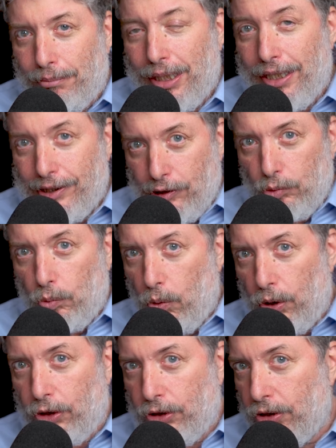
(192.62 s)
means,
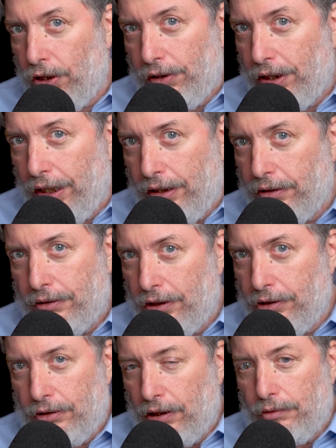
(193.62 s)
waters are there.
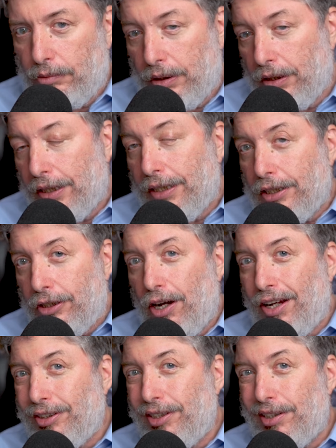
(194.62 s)
There's,
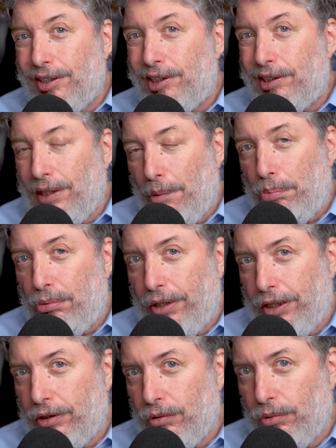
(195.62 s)
God's going to
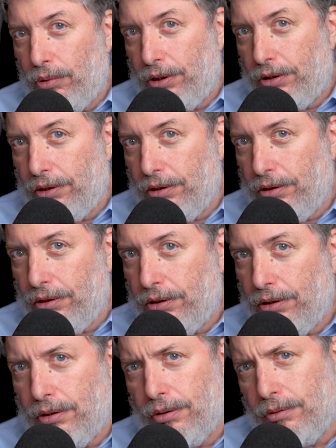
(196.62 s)
separate the
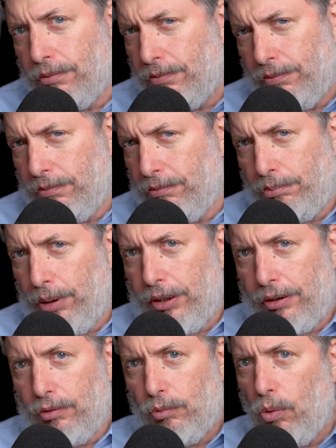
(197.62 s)
waters but
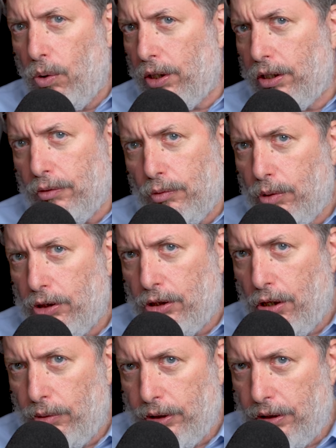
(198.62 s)
water was
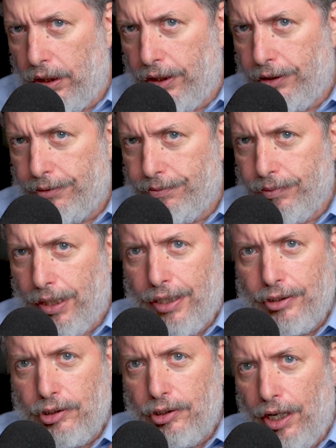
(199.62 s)
always there,
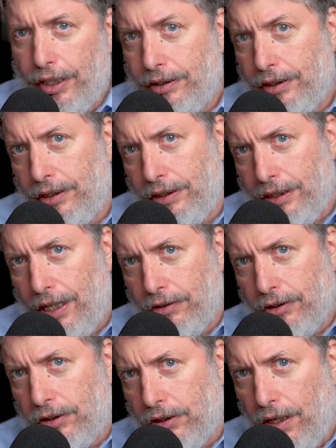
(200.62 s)
and scientists now
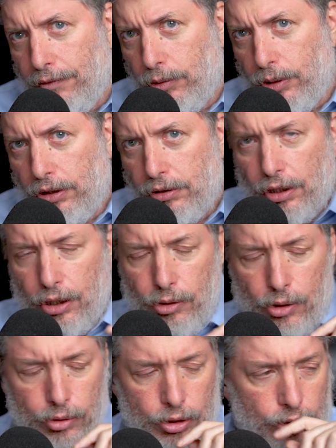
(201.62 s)
discover what the
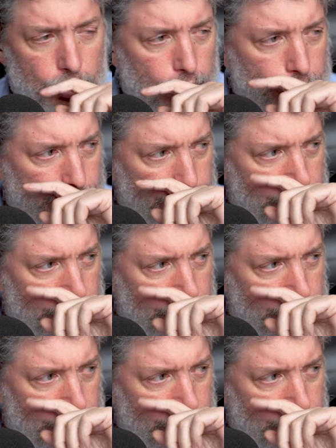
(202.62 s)
Torah always knew.